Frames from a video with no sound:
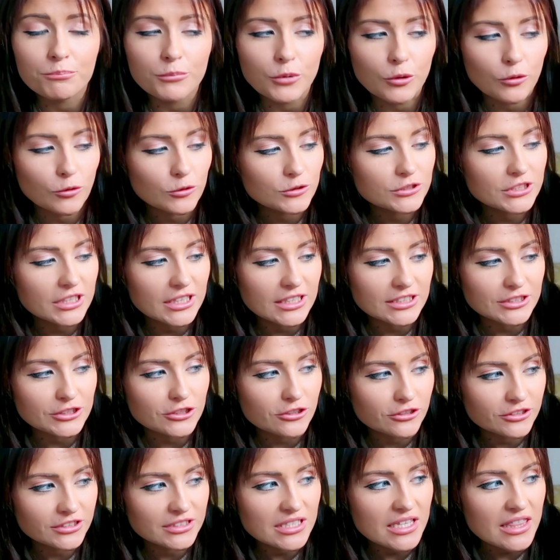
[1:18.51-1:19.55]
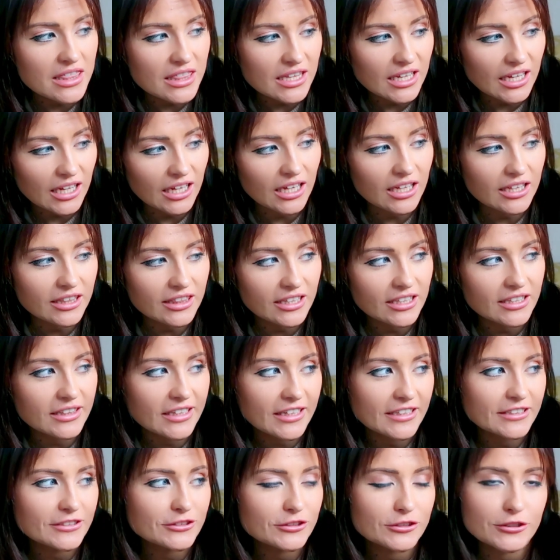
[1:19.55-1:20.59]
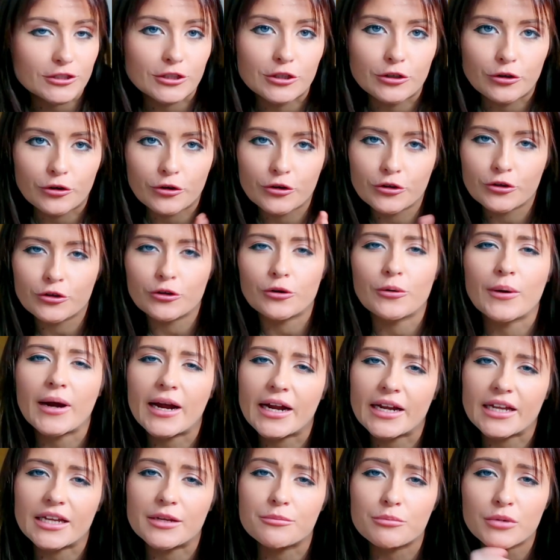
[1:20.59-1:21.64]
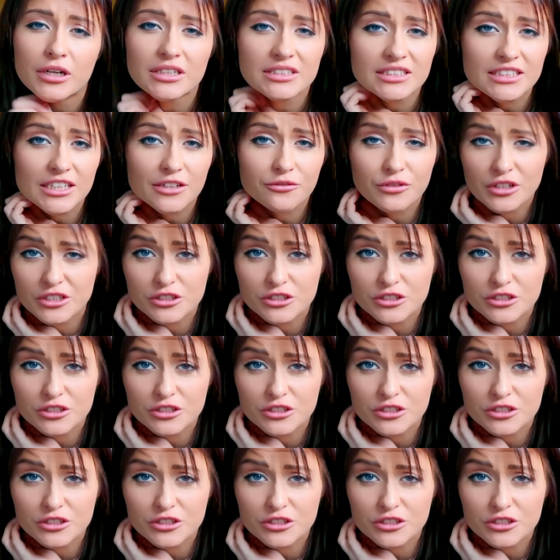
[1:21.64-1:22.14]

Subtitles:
but I just think that they just look quite impressive.